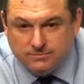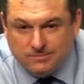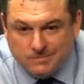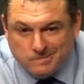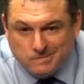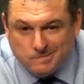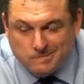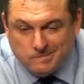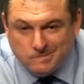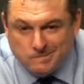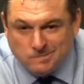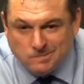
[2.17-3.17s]
Was there anything
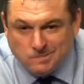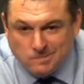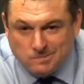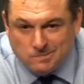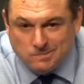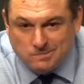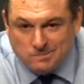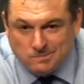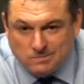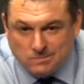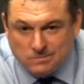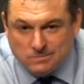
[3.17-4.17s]
that stood out more
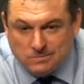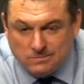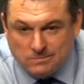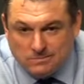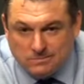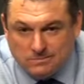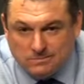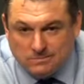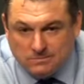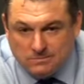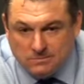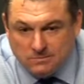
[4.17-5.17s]
than anything else tonight?
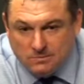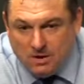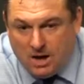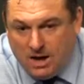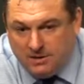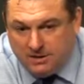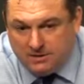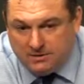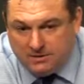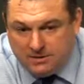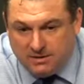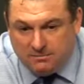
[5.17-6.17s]
Well, I
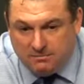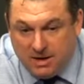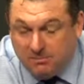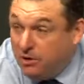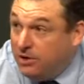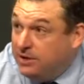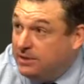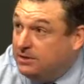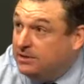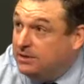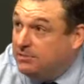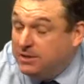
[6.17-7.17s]
think uh, Matt Murray.
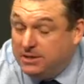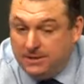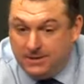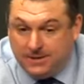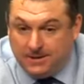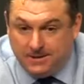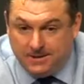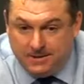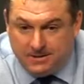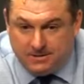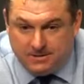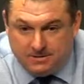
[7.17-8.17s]
I mean, uh,
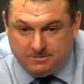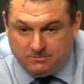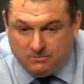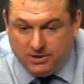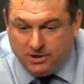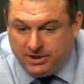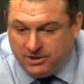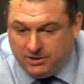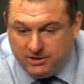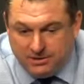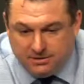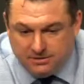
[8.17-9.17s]
really
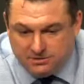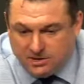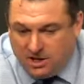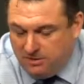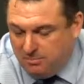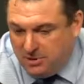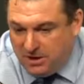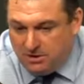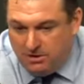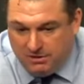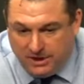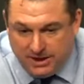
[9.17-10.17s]
good. Saw the
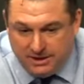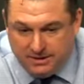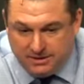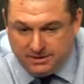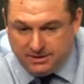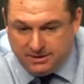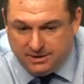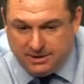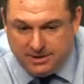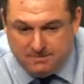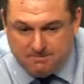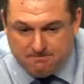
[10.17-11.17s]
puck all night.
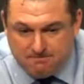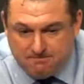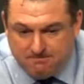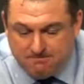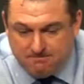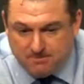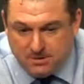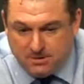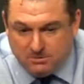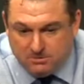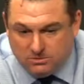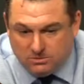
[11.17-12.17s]
Um, you
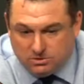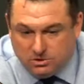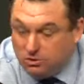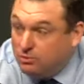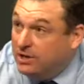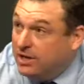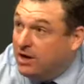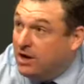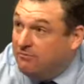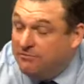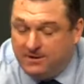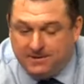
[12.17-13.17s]
know, just looked really
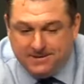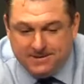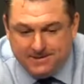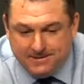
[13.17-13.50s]
confident.